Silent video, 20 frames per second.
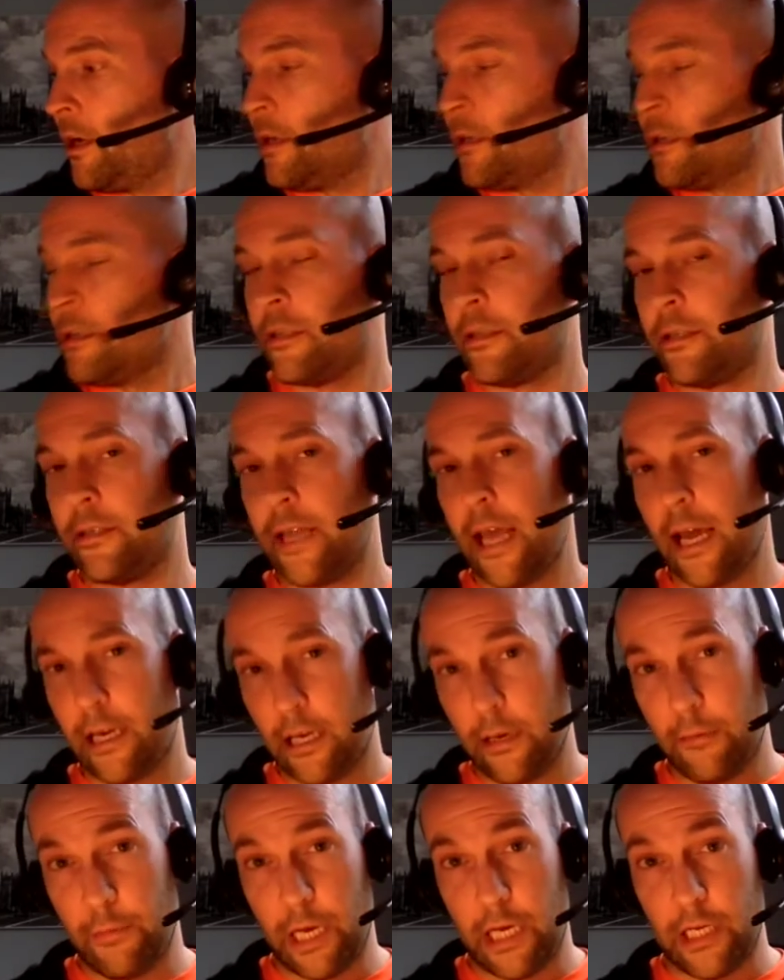
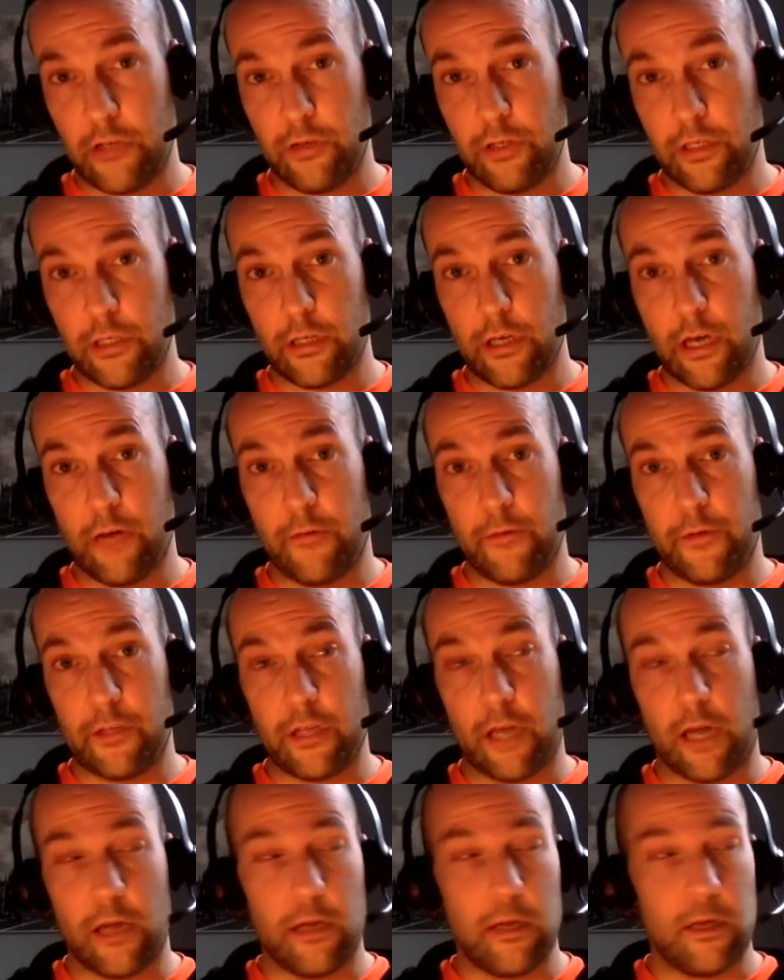Second major insight for the
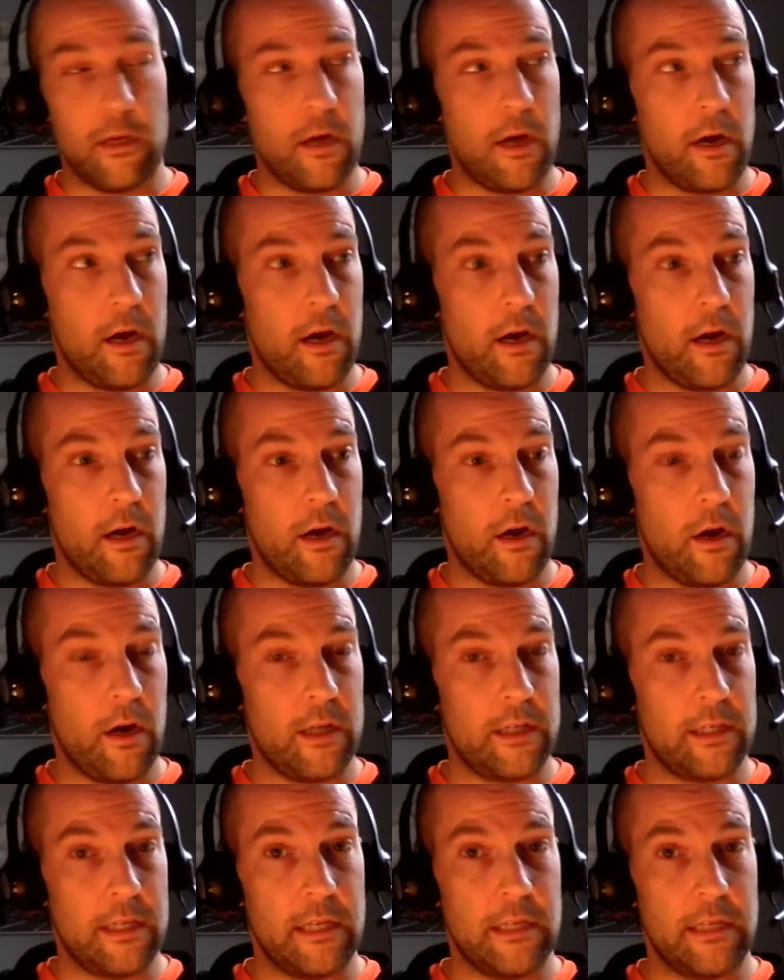day, I
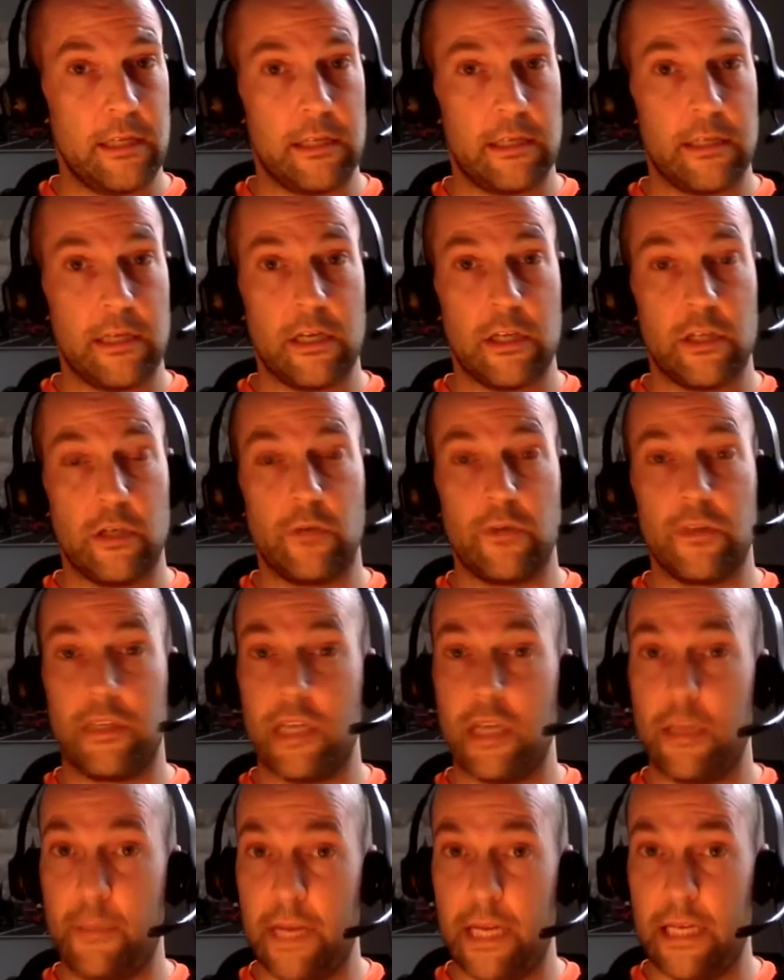attended a session on
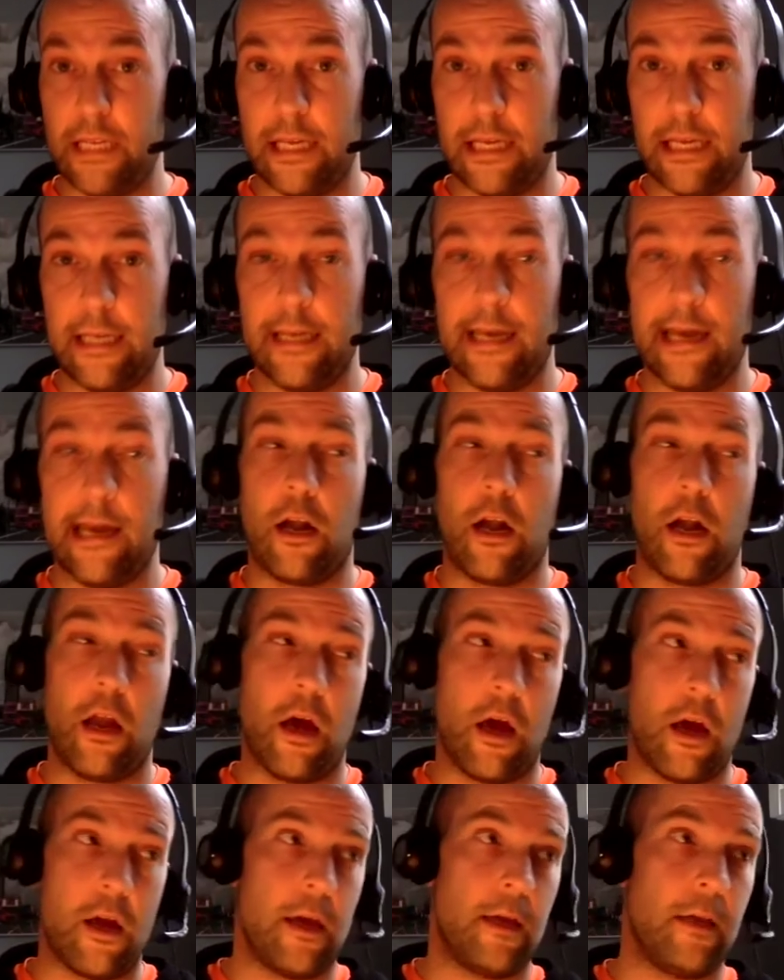CPD and
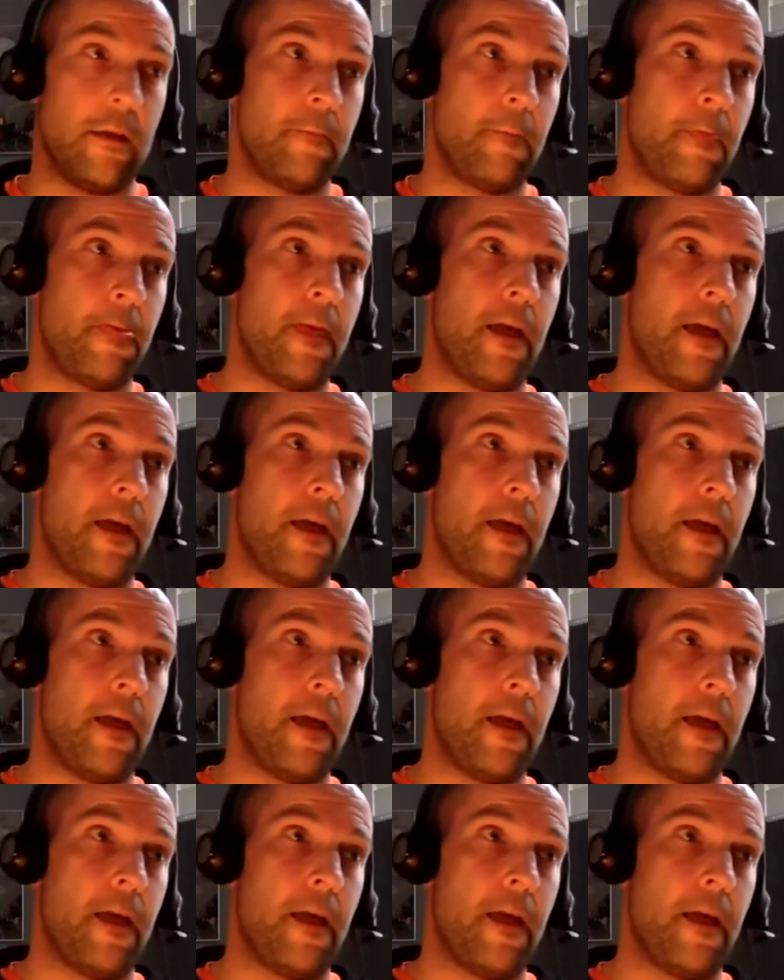learning,